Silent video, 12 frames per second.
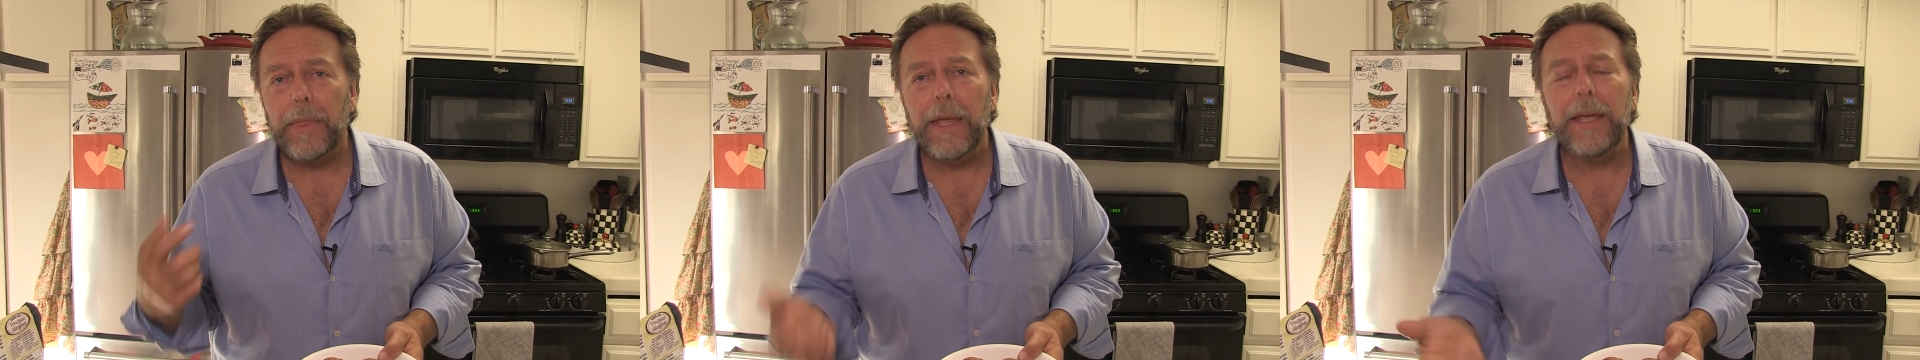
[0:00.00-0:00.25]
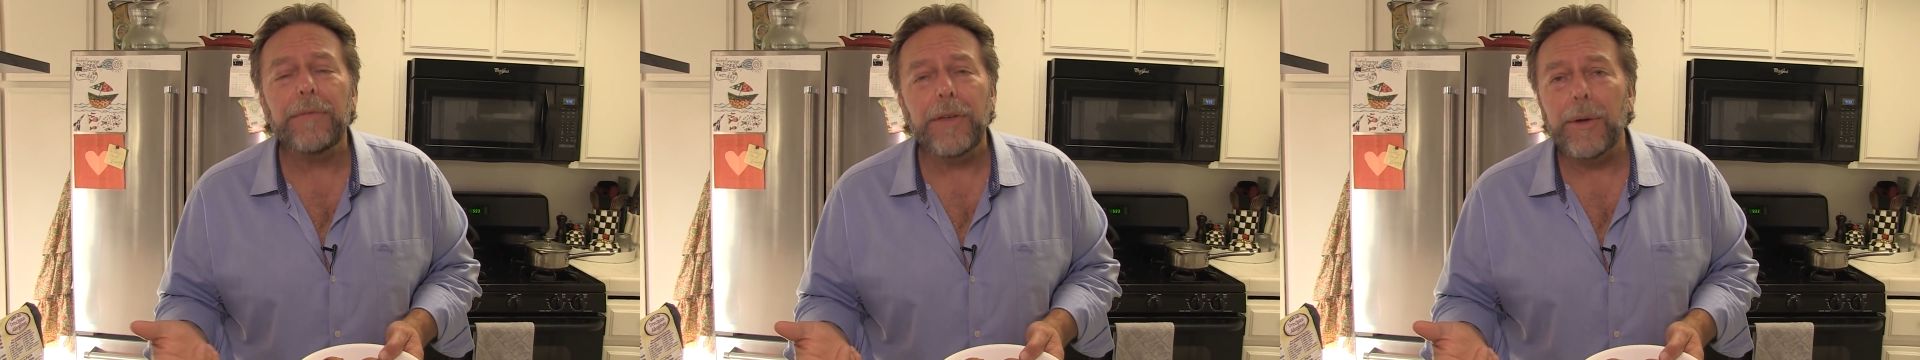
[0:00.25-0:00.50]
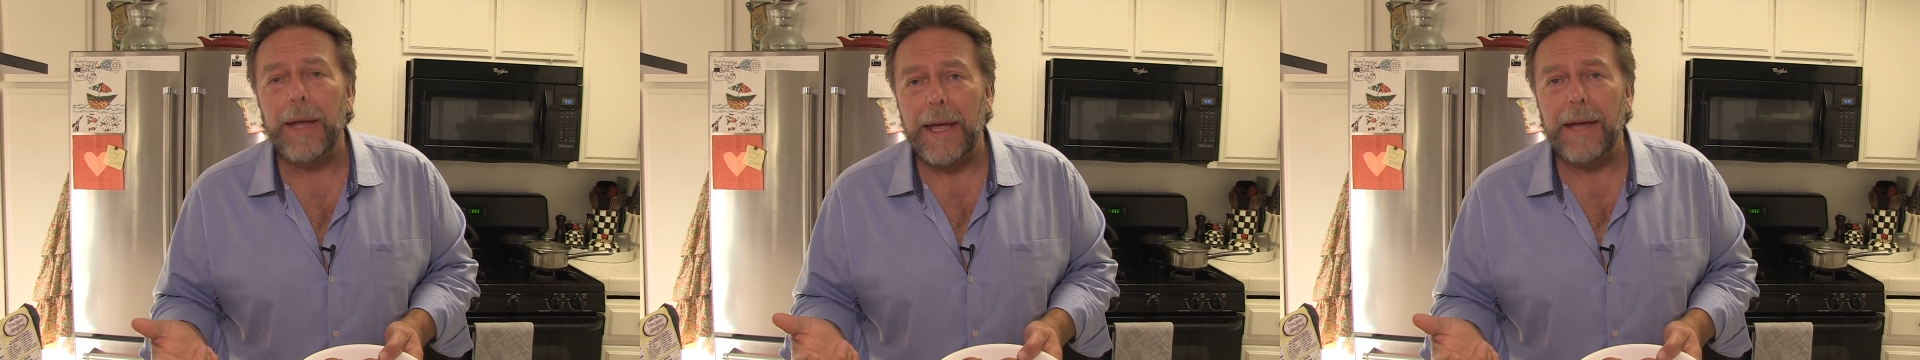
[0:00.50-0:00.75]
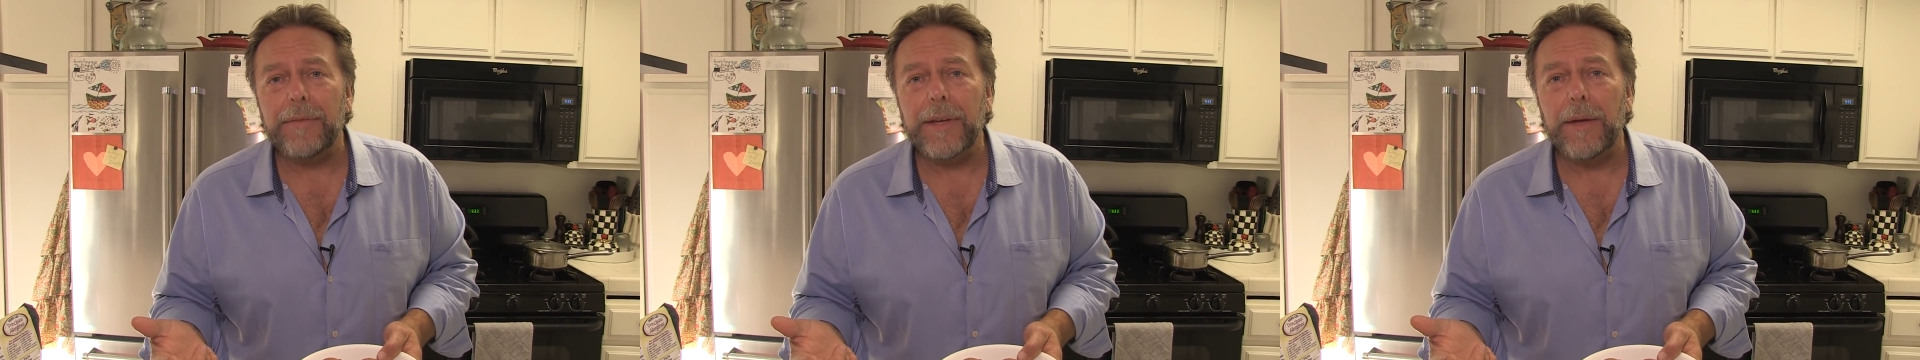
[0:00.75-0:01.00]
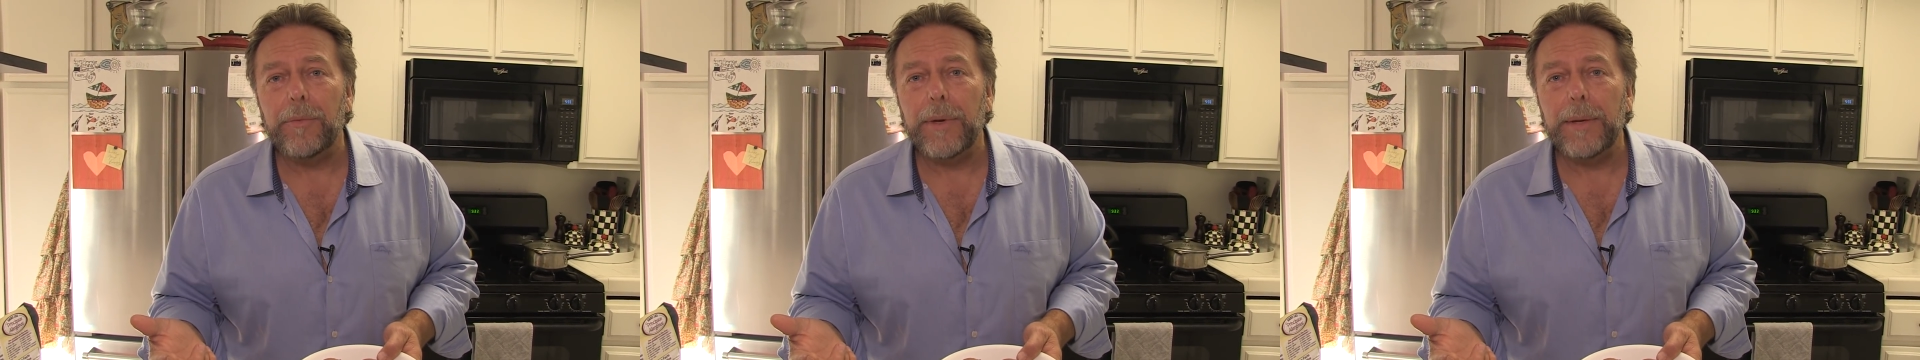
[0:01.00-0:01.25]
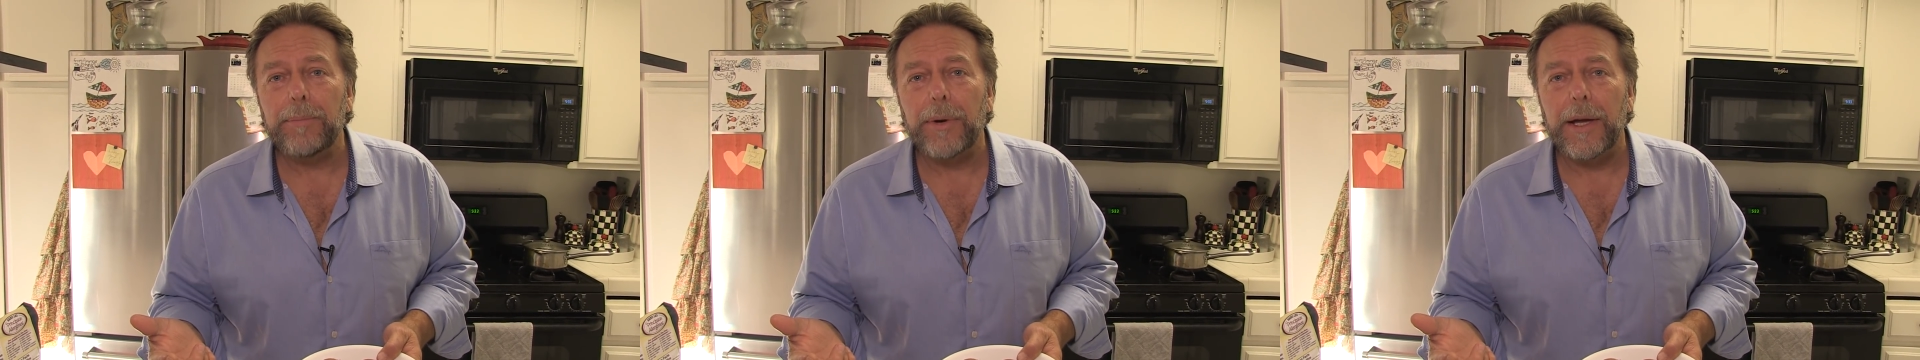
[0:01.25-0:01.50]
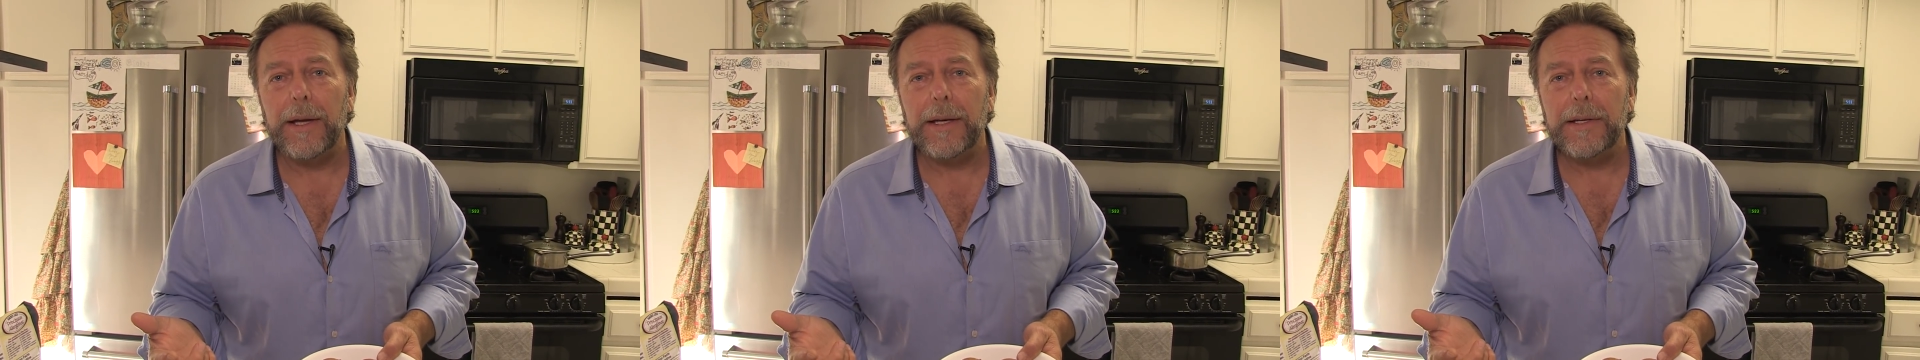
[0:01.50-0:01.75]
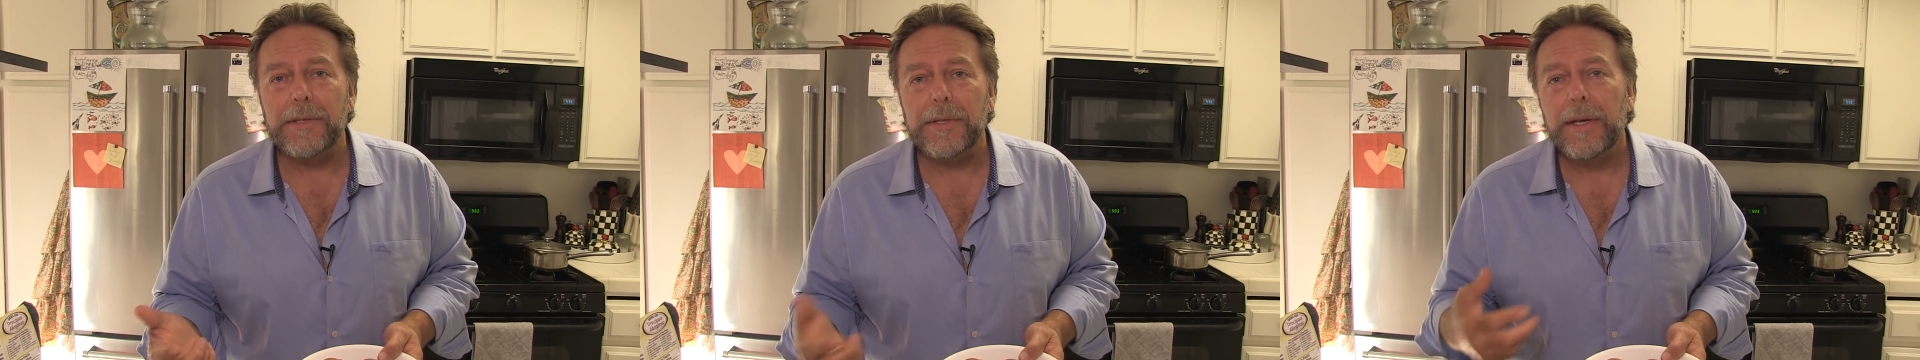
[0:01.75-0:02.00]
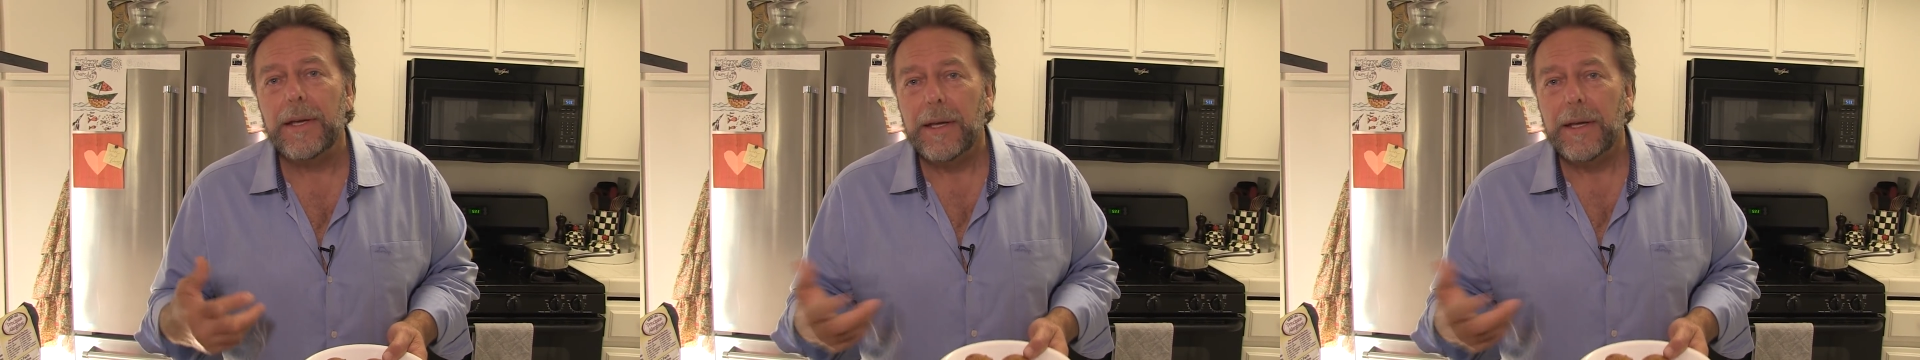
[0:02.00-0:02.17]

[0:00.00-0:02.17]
If you have to get wheat products